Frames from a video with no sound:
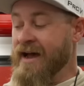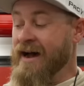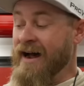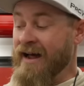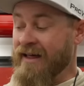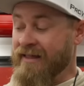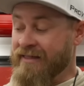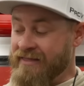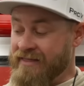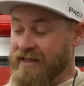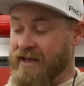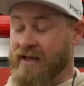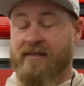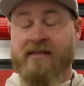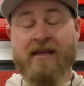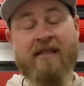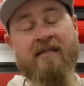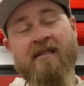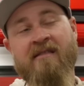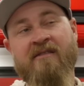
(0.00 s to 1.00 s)
I think
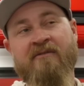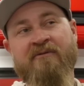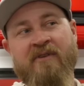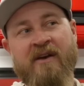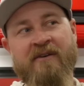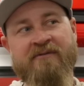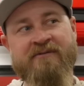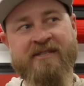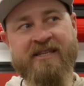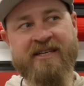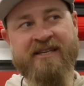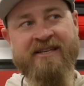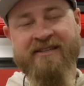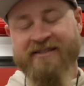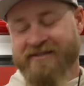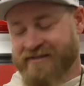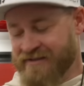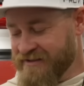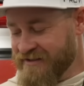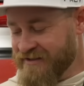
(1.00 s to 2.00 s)
this is 50,
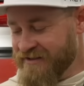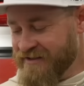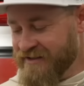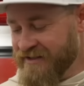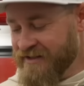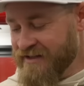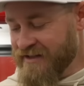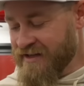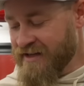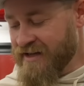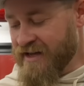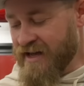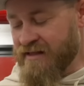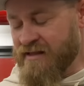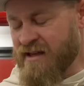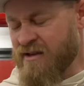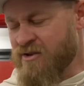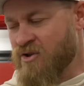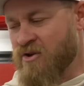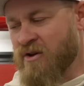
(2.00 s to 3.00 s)

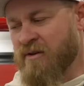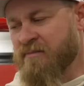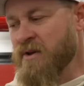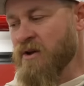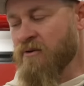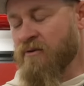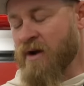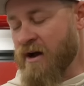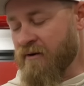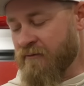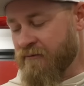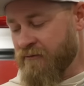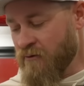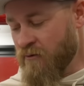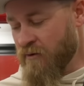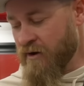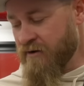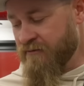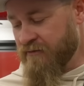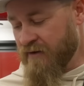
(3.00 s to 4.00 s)
and this should be around
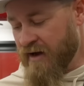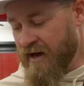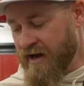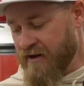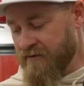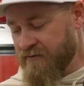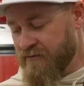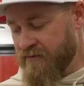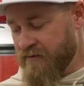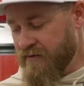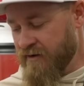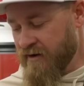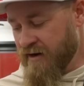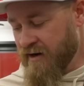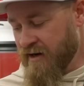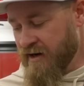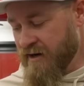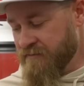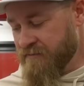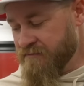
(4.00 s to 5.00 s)
45.
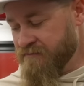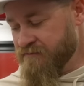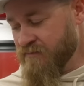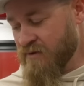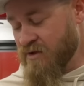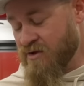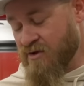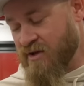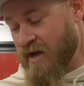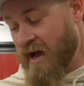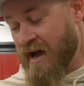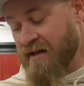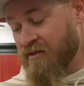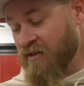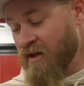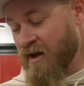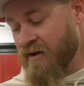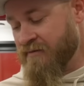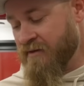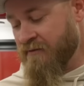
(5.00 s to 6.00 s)
Um, just I
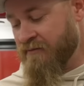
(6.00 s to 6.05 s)
love the